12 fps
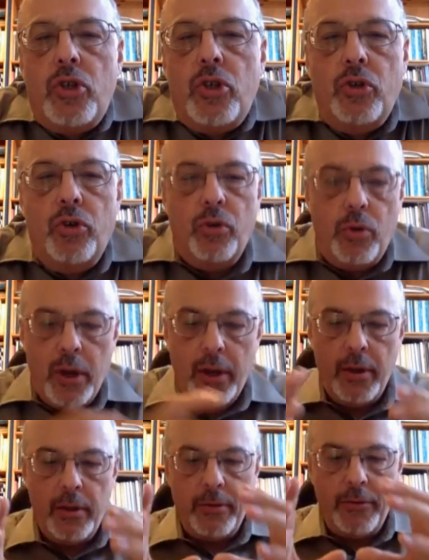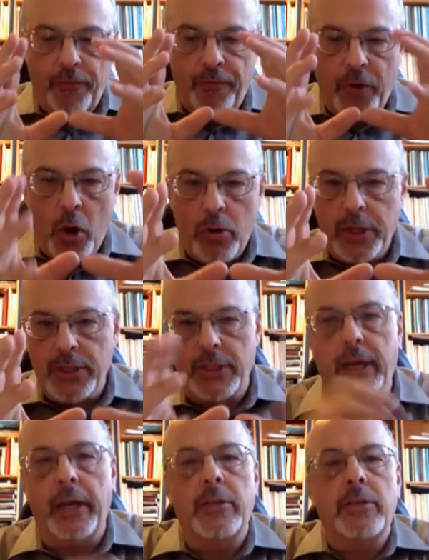two
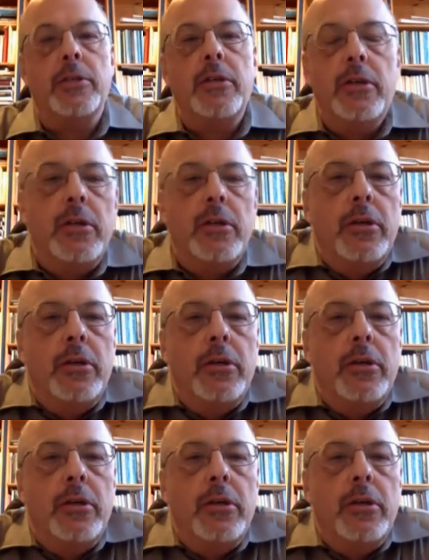focusings?